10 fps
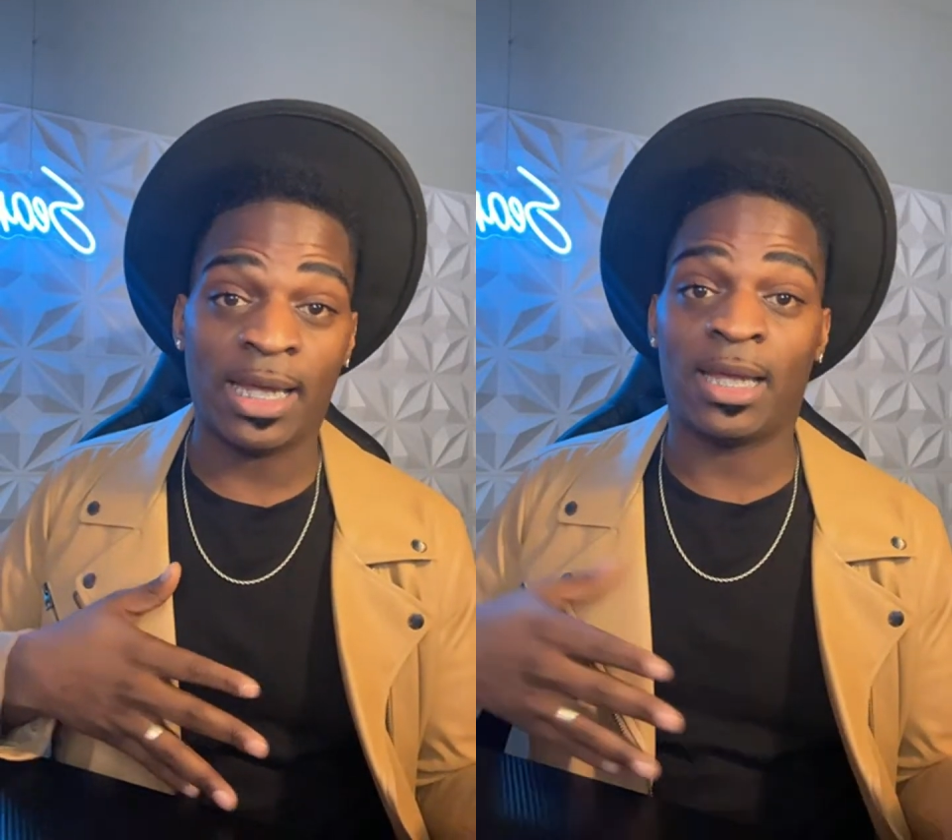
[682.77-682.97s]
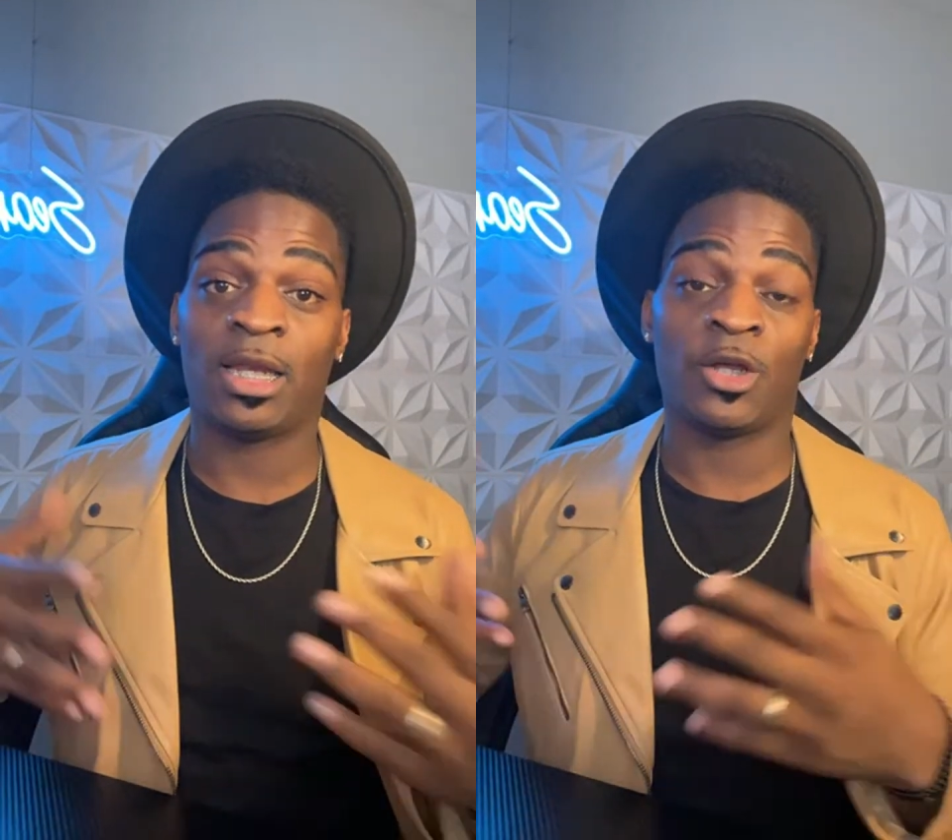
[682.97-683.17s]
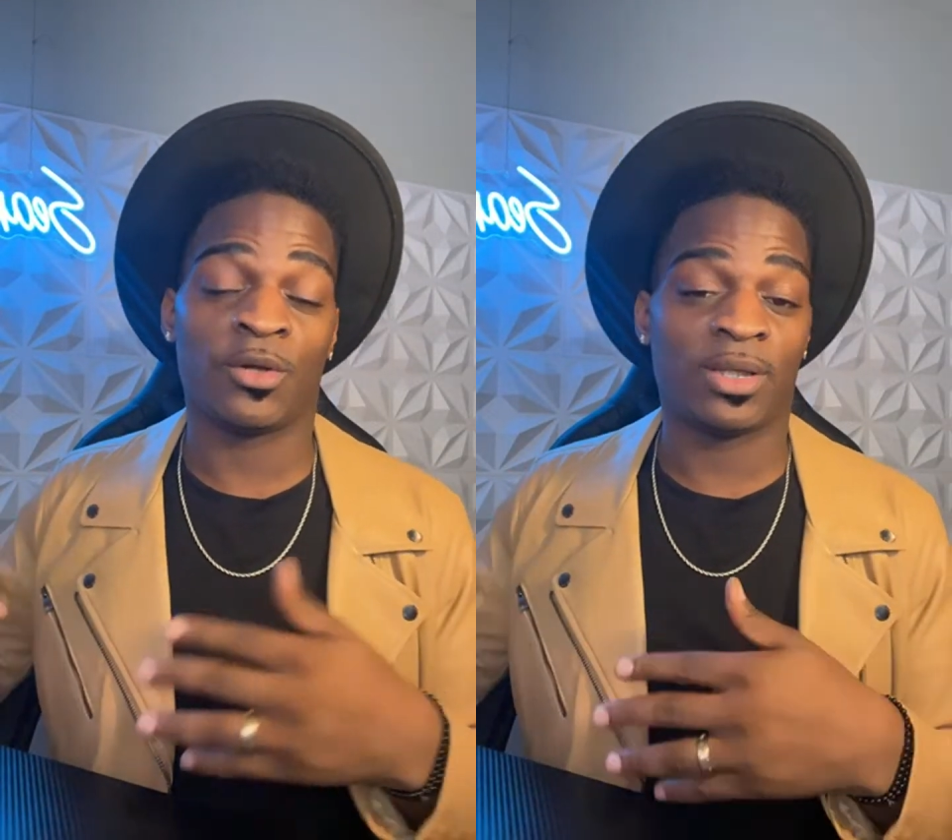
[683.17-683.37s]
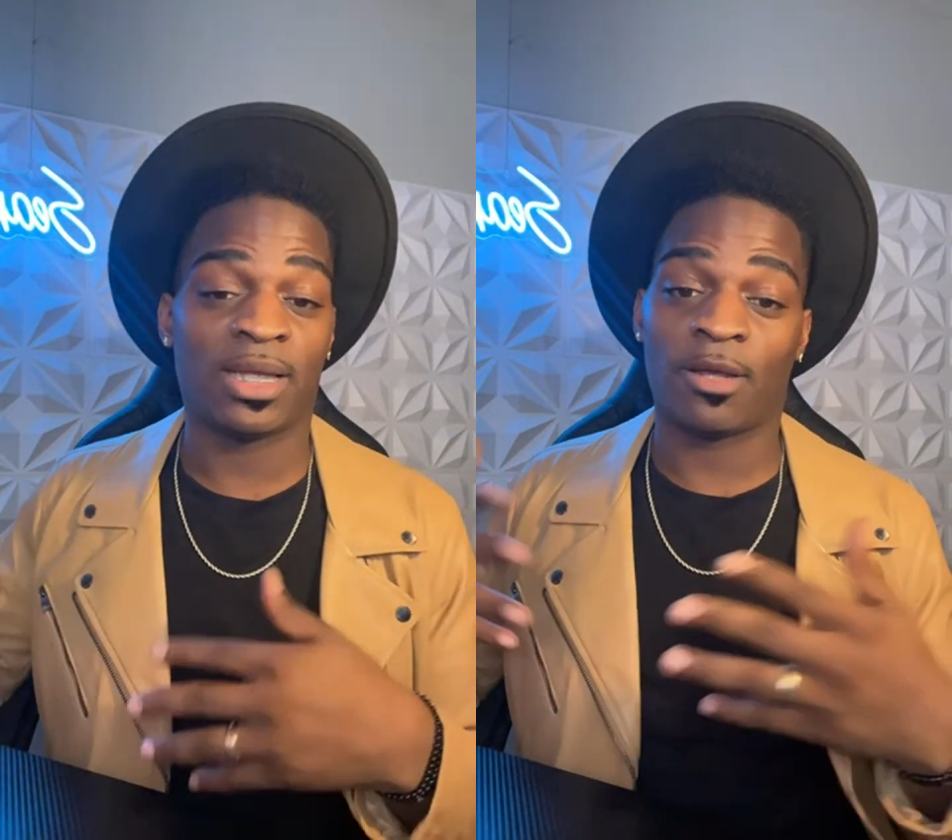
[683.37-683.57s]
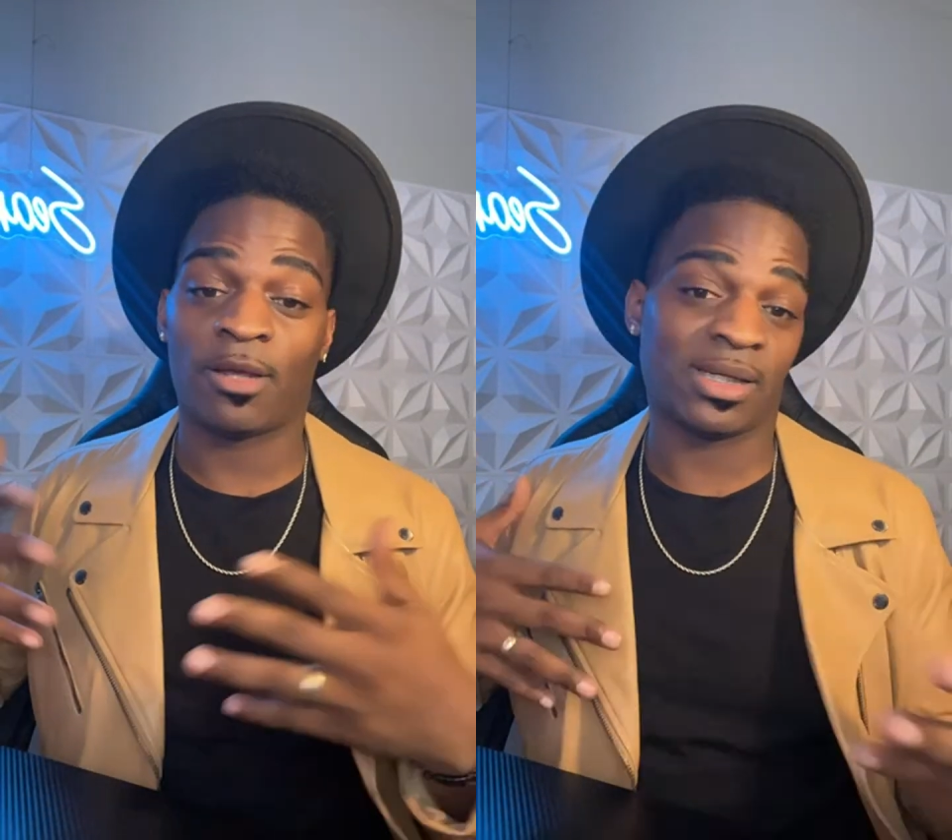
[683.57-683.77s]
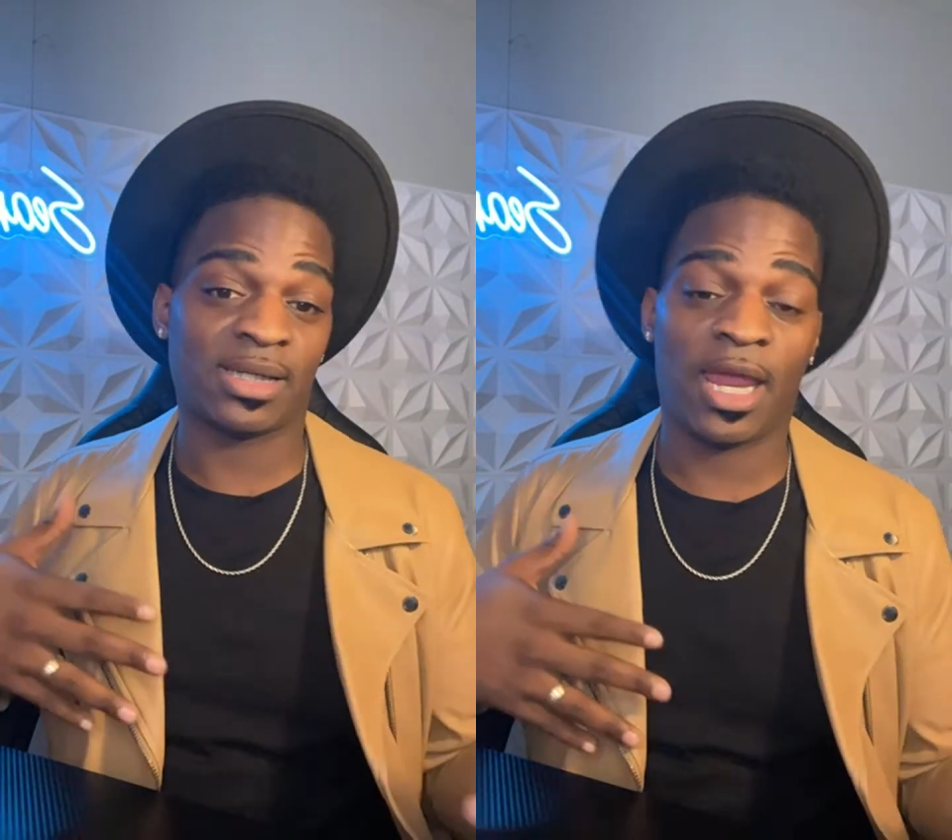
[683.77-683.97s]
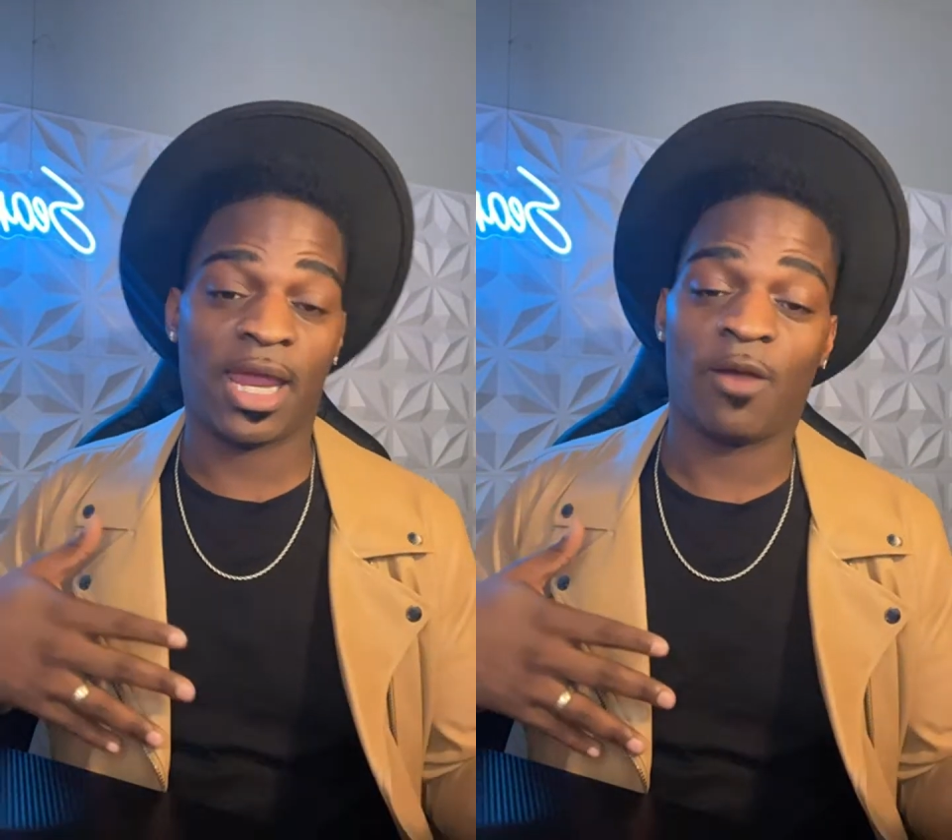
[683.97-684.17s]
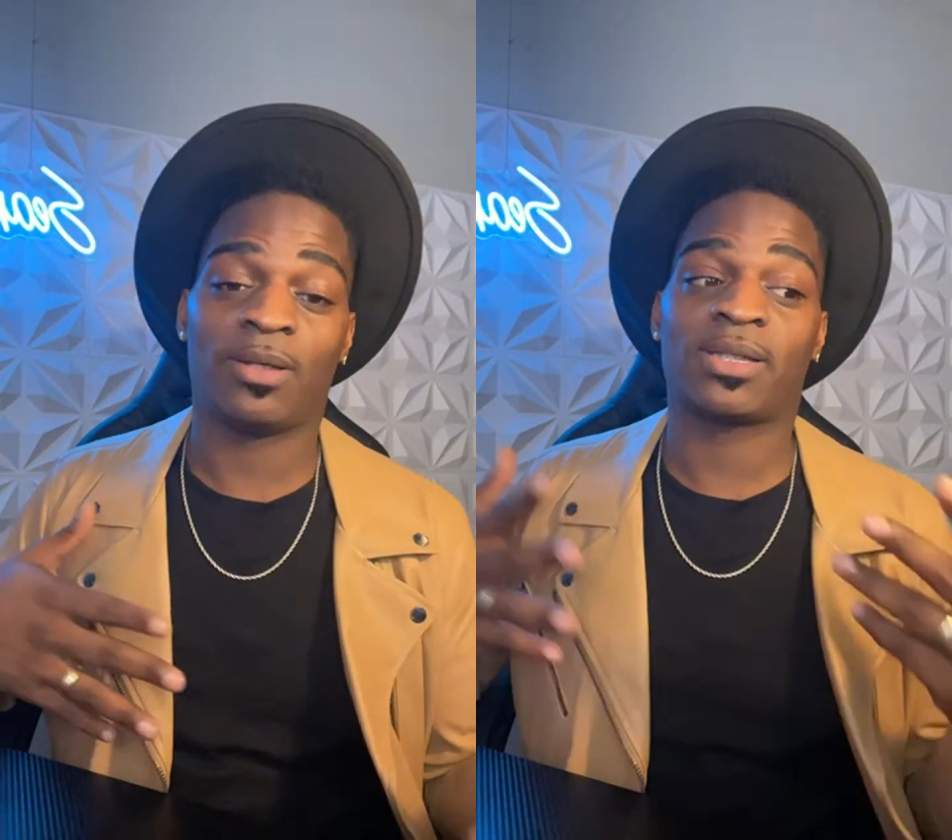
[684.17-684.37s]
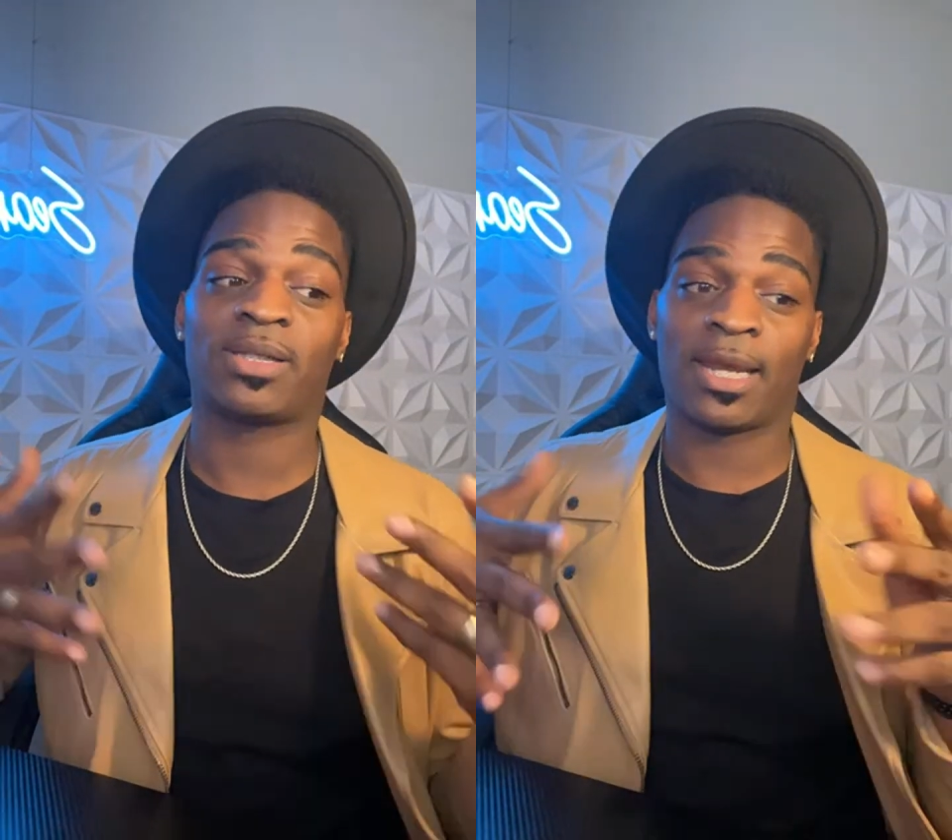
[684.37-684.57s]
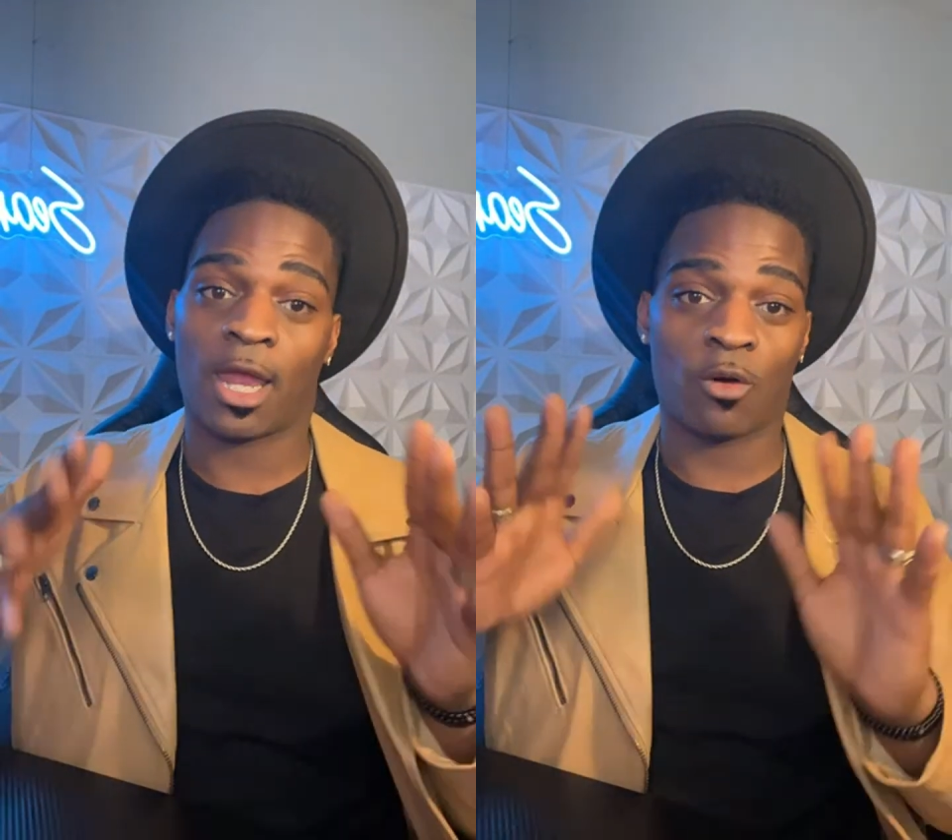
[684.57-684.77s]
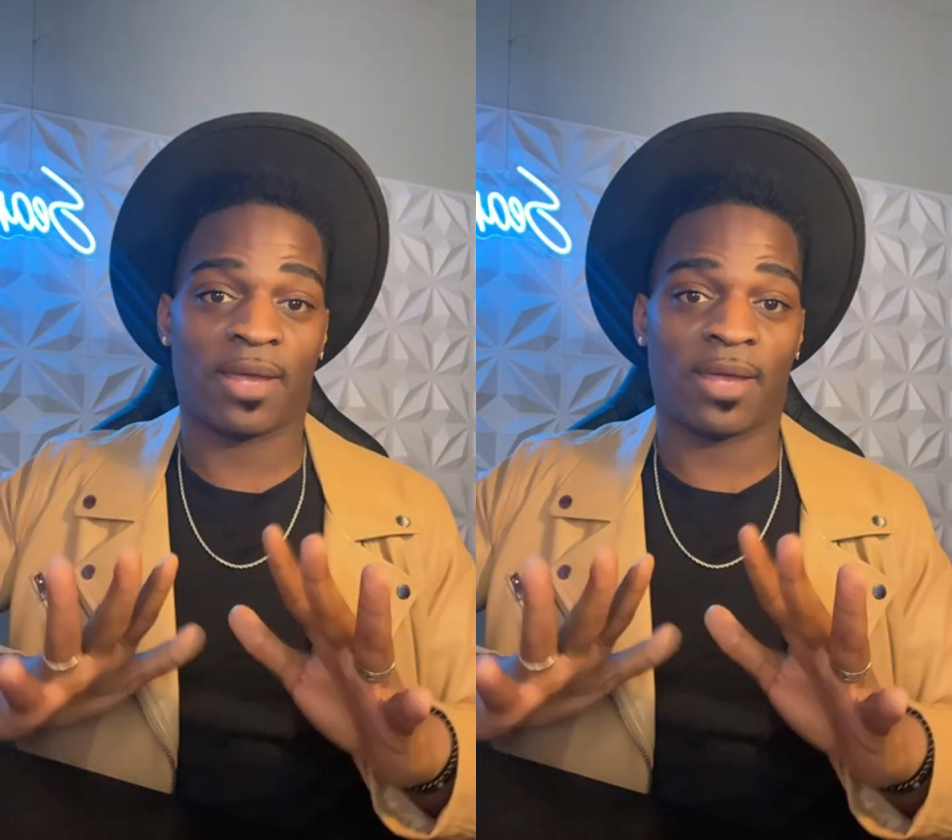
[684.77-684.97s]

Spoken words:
and hearing that they were going to take care of it, it was kind of like, okay,